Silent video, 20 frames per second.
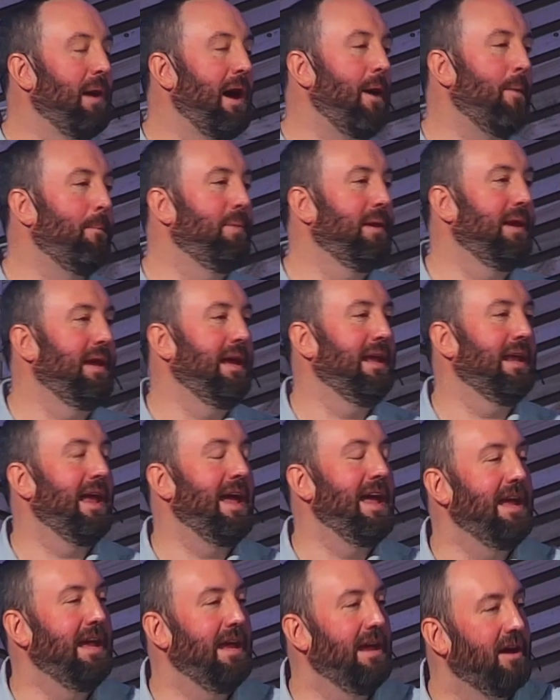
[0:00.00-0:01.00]
about being
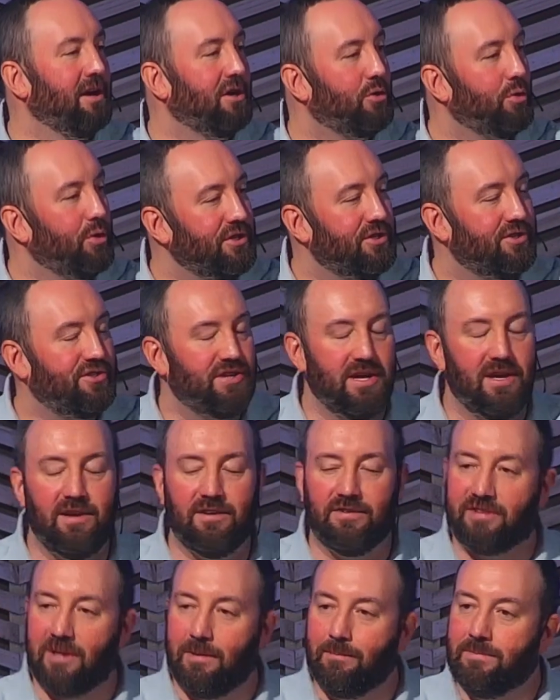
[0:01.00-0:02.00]
a Christian
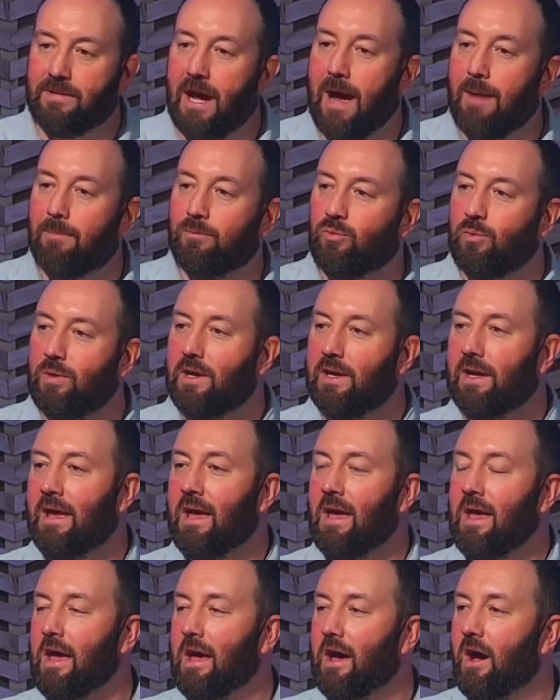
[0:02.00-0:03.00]
is sometimes
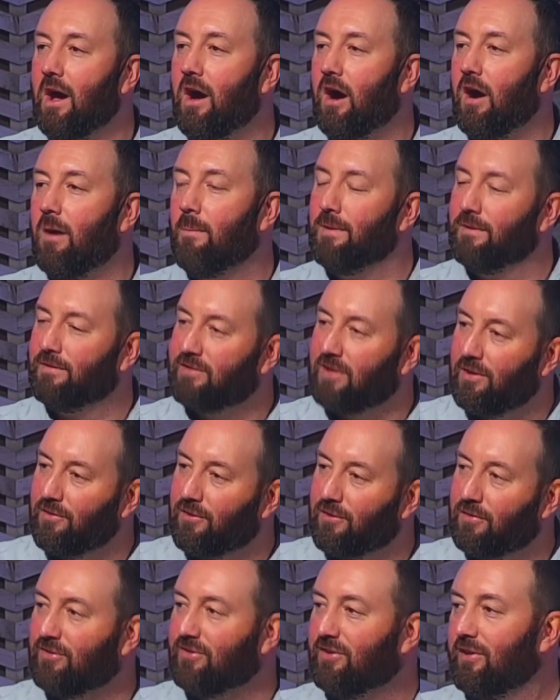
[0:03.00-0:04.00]
we are
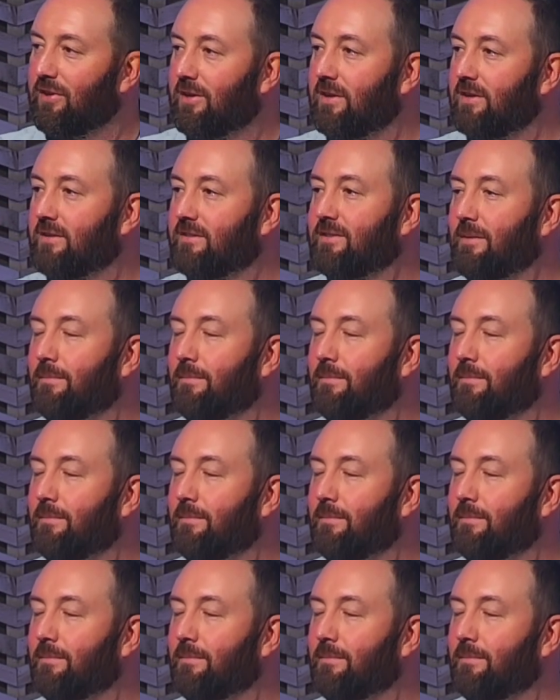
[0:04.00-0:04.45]
misunderstood.